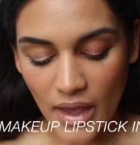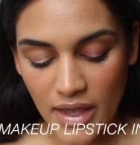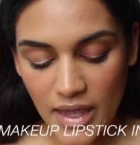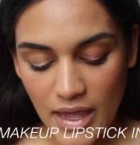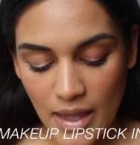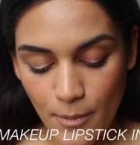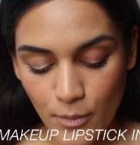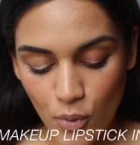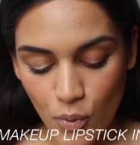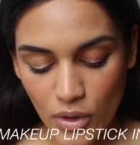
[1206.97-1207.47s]
I
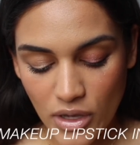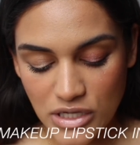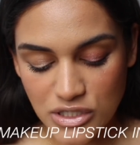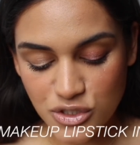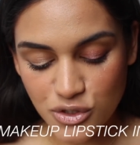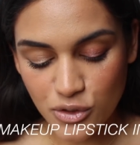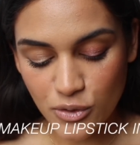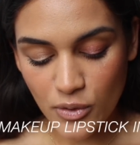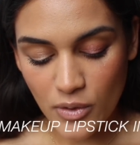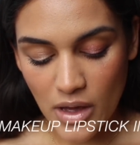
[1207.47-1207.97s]
am going
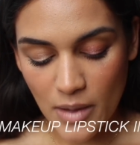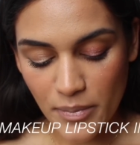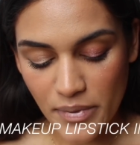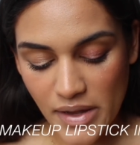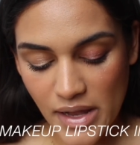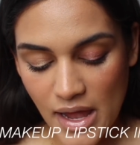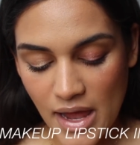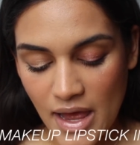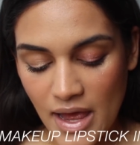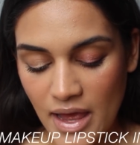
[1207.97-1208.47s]
to
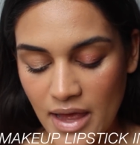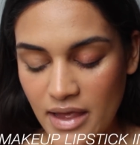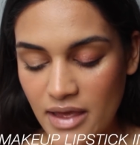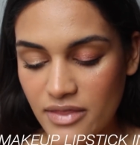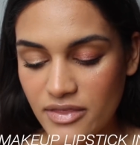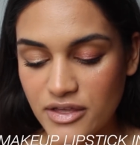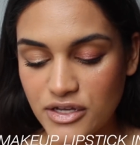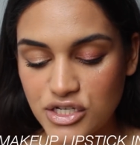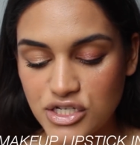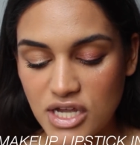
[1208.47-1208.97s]
apply
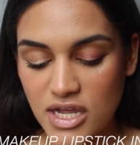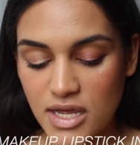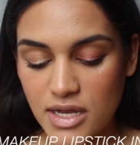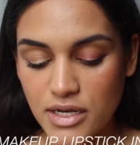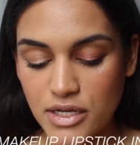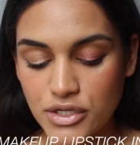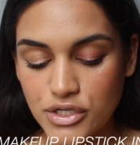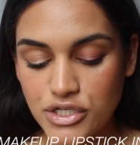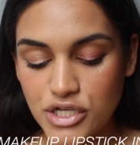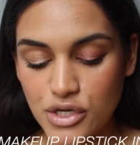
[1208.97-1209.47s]
the
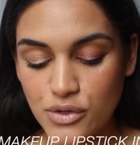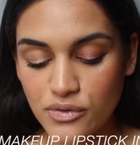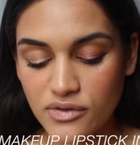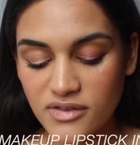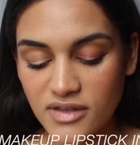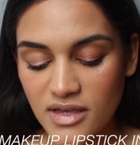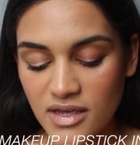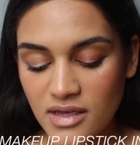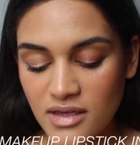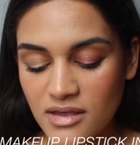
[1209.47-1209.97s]
shade
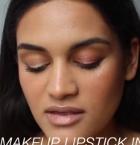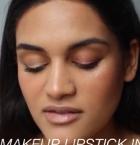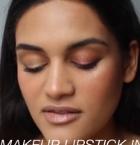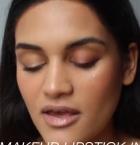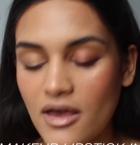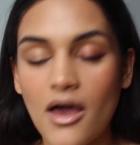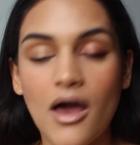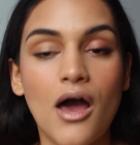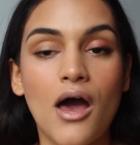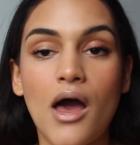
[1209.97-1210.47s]
Deuces
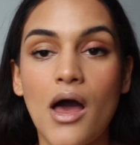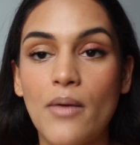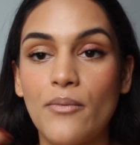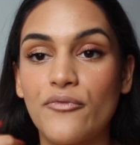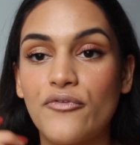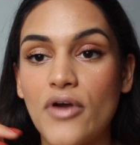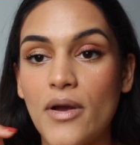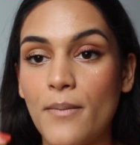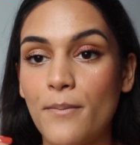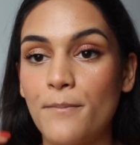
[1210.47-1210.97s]

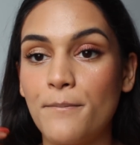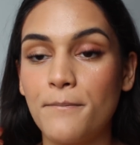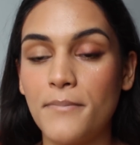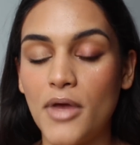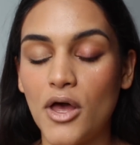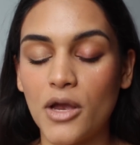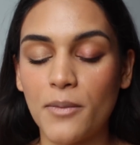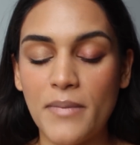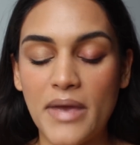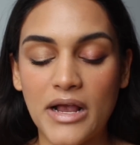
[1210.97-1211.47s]
from
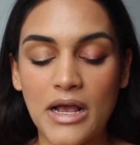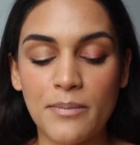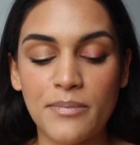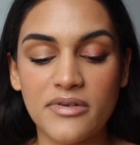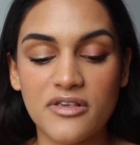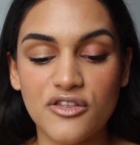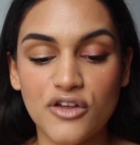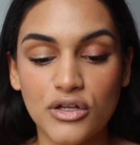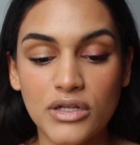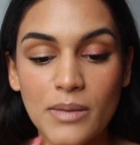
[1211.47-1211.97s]
Milk Makeup.
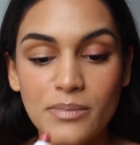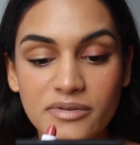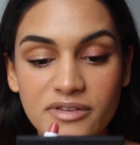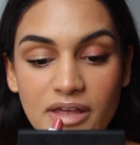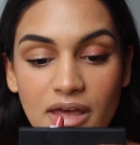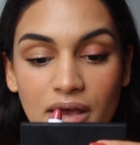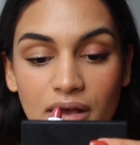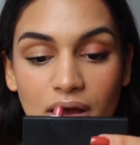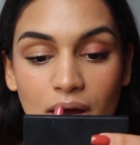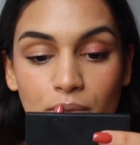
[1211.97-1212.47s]
It's their
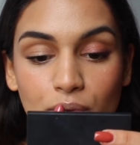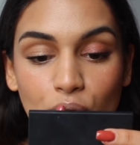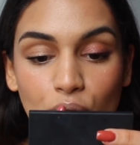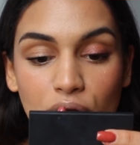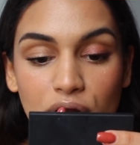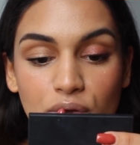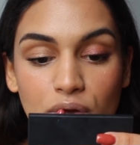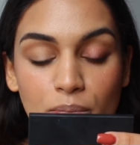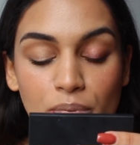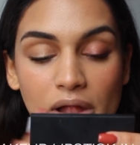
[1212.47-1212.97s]
lipstick. I'm
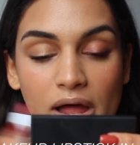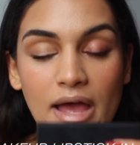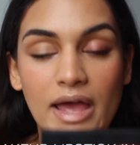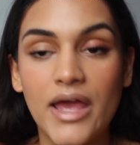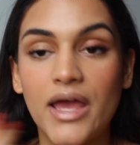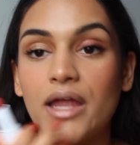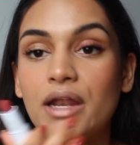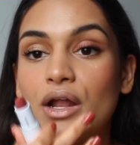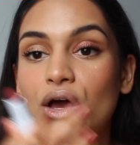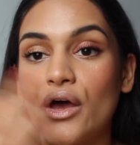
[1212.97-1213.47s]
going to apply
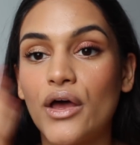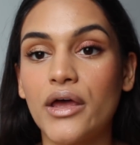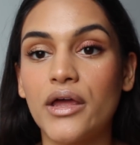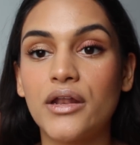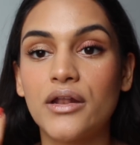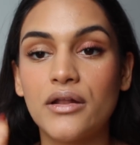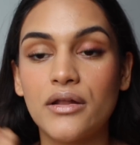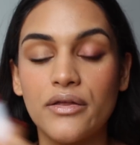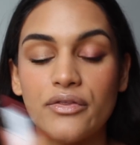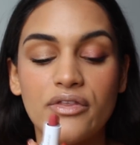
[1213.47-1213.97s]
it
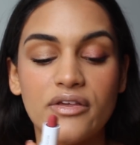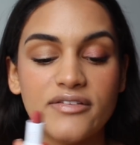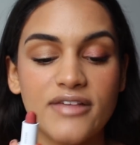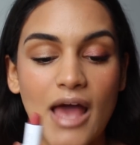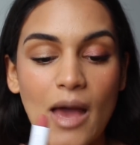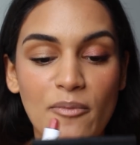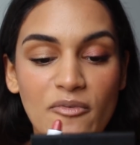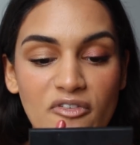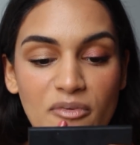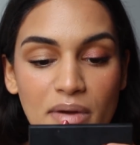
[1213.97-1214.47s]
on this
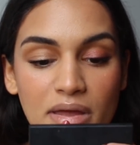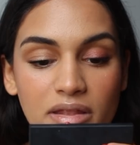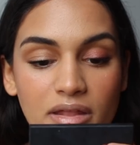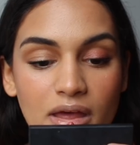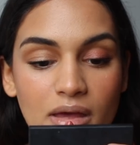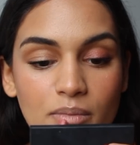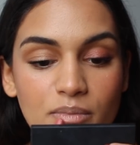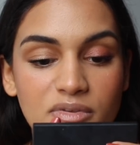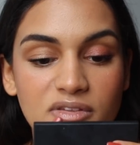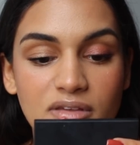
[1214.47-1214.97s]
half of my
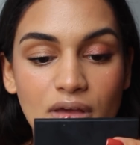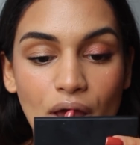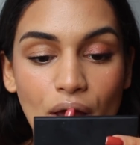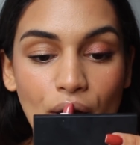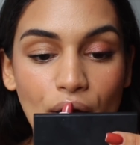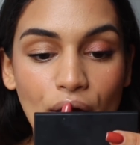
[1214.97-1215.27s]
lips.